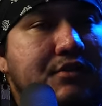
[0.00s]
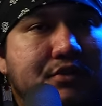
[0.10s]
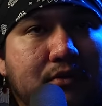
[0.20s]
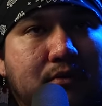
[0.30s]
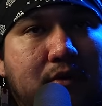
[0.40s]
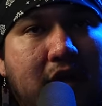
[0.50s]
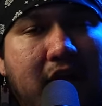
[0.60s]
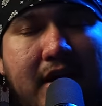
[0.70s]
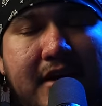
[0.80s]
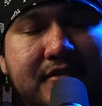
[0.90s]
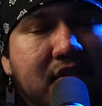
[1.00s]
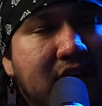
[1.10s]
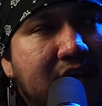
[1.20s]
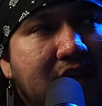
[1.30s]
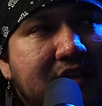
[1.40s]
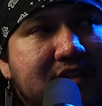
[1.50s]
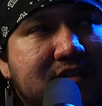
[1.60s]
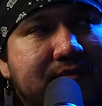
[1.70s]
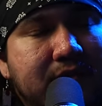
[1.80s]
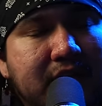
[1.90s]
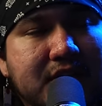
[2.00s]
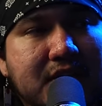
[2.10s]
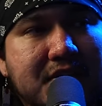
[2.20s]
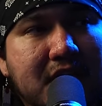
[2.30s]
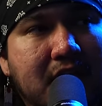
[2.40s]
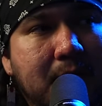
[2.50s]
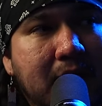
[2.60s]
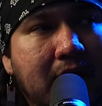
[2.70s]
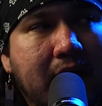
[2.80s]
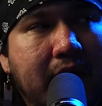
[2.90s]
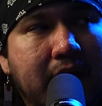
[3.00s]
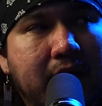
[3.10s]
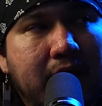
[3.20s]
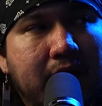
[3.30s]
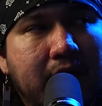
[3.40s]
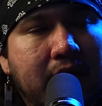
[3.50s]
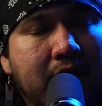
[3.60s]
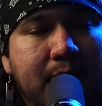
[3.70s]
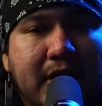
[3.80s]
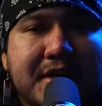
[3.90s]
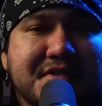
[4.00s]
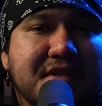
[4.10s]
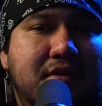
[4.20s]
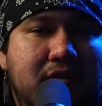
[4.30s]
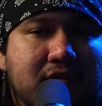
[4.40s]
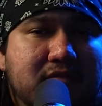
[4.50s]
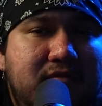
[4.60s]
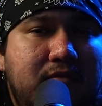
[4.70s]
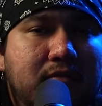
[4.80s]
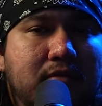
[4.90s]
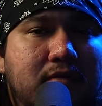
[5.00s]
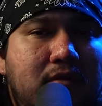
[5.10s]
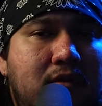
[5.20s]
So, after I got this footage, I said, Big eye, my SD card is full.